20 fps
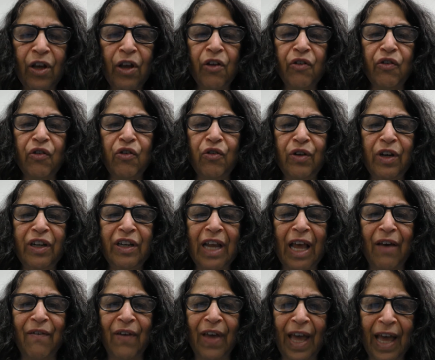So you need to
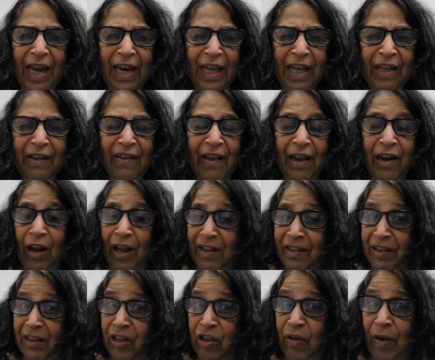have headings, and
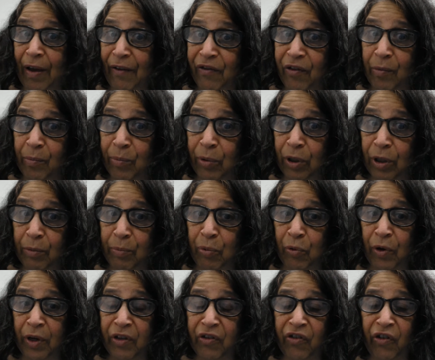ideally you have some bullet
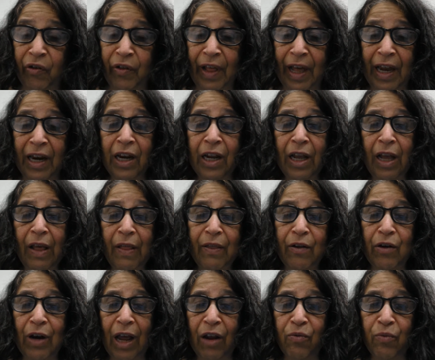points so that they're
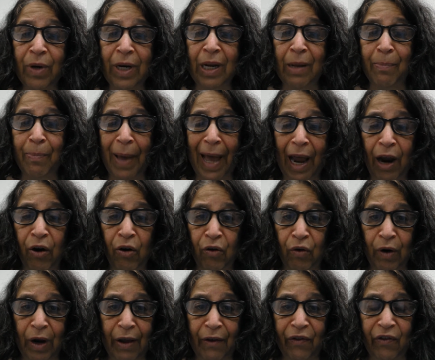not reading
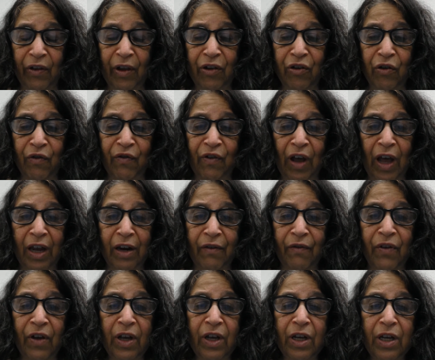paragraphs. You've kind
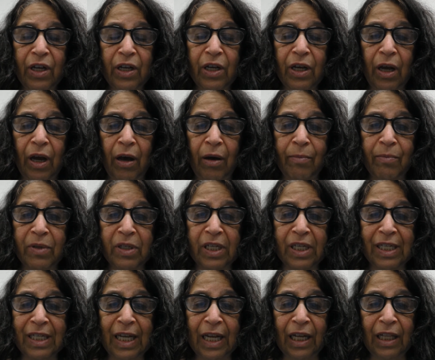of
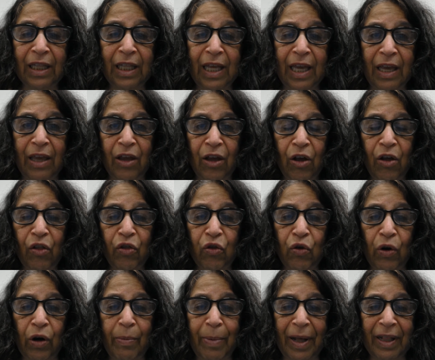succinctly
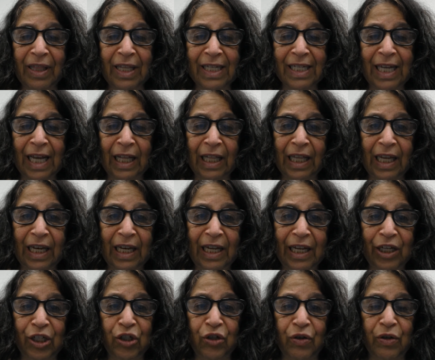thought about the salient
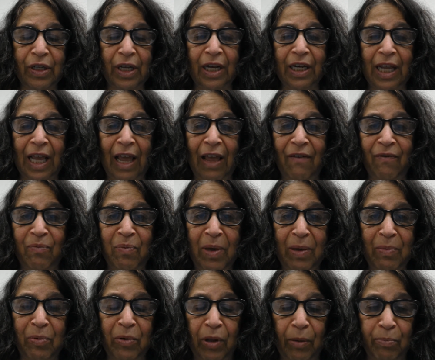issues and gave
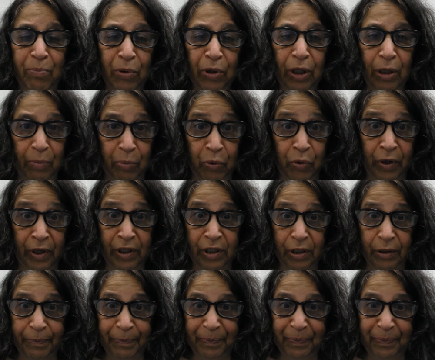people bullet points.